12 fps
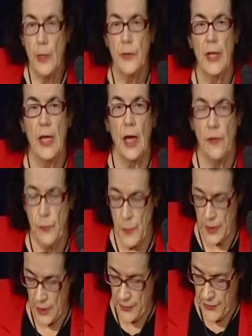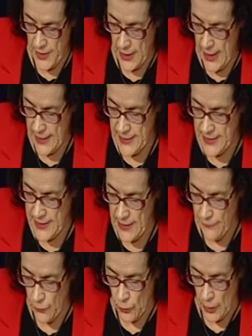The government, I think, has
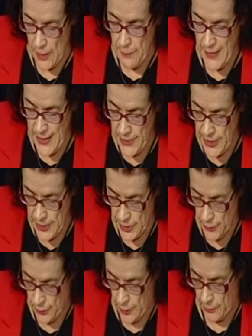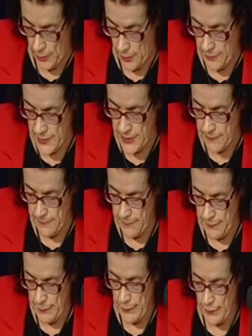several immediate problems.
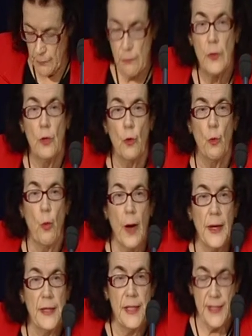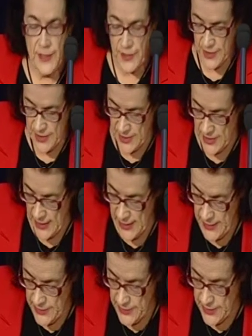One is the
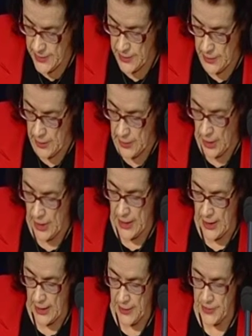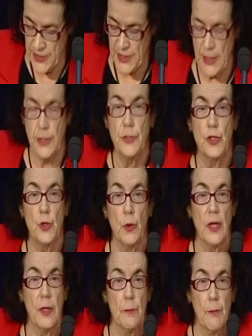states, and I can't see it
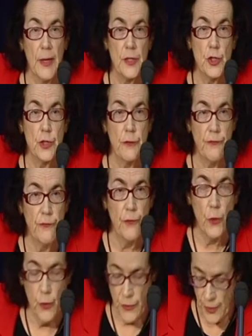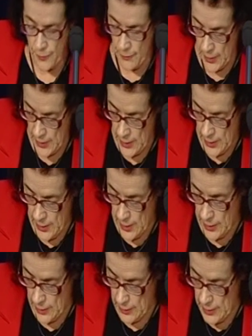doing much for them
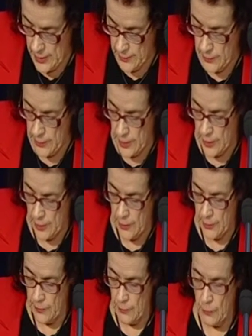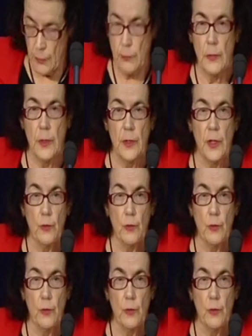in in